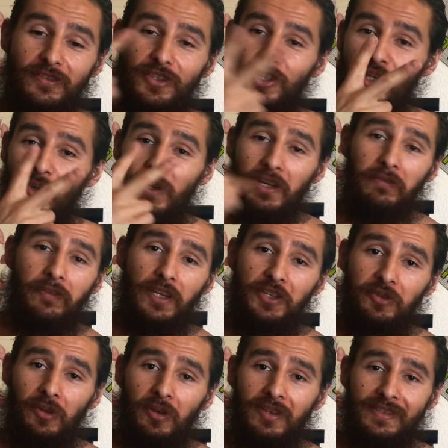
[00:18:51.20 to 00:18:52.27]
two
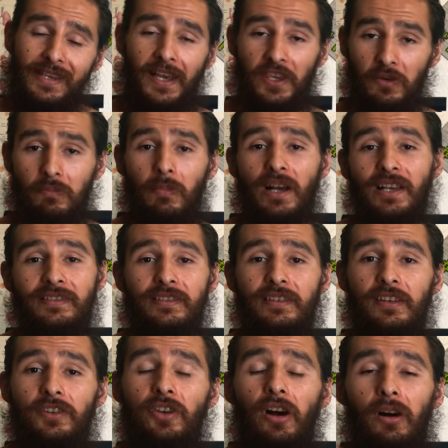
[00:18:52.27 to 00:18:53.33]
individuals that you
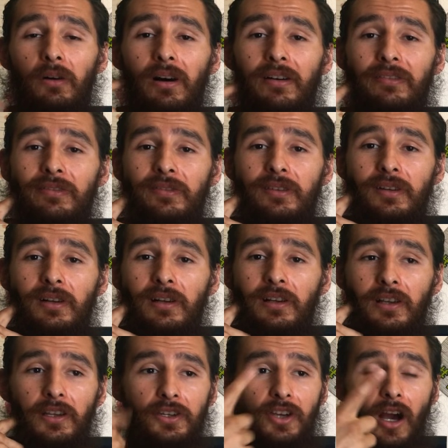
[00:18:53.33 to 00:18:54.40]
must know of,
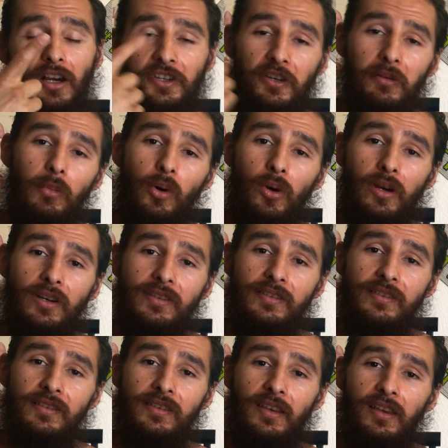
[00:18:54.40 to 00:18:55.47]
Dr.
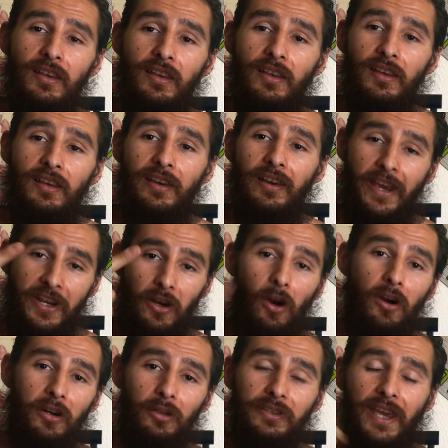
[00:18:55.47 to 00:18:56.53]
Morse and
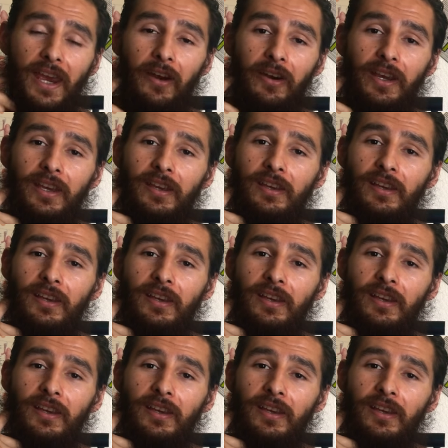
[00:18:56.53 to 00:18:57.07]
Arnold Ehret.